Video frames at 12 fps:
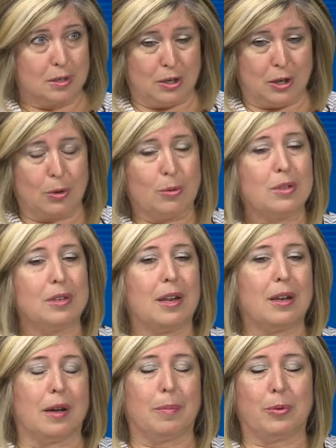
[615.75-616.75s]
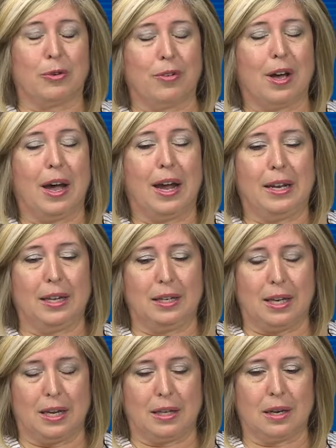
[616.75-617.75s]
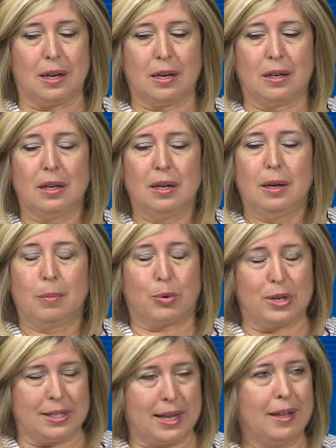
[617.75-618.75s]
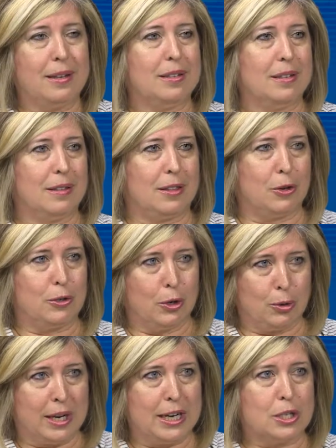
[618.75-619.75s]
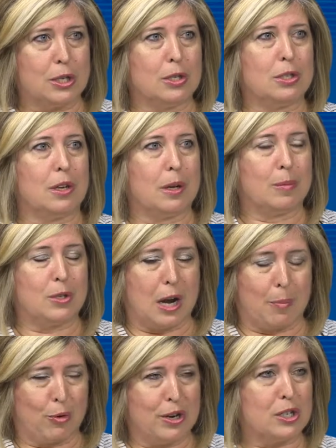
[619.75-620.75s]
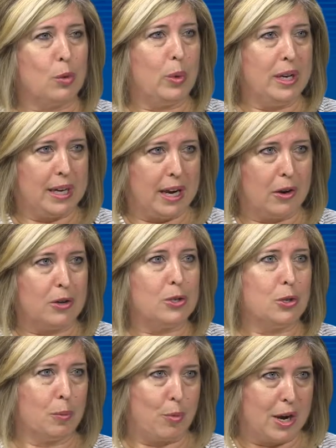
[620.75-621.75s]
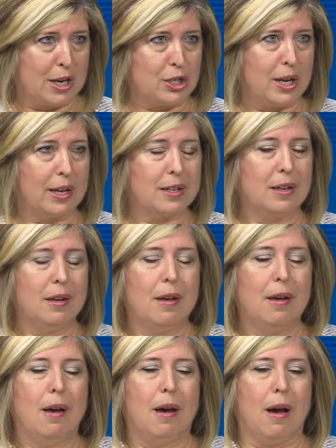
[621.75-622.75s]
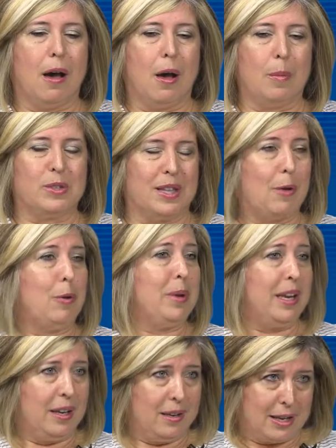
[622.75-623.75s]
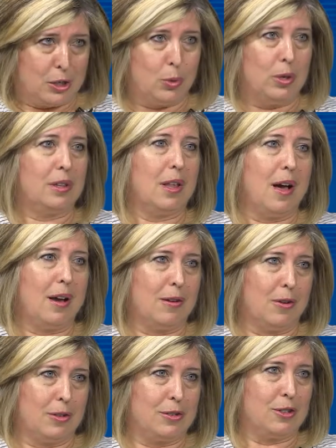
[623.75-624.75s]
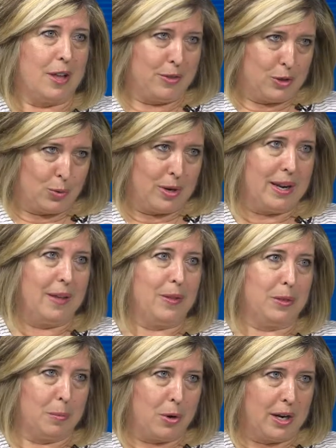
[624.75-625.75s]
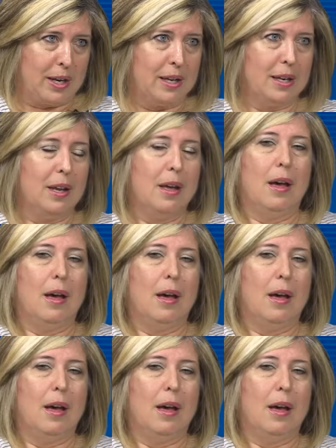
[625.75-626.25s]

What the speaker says: you know, provide and present their donations to Operation We Care and to the project. So that would be at 2 o'clock on July the 28th at the market.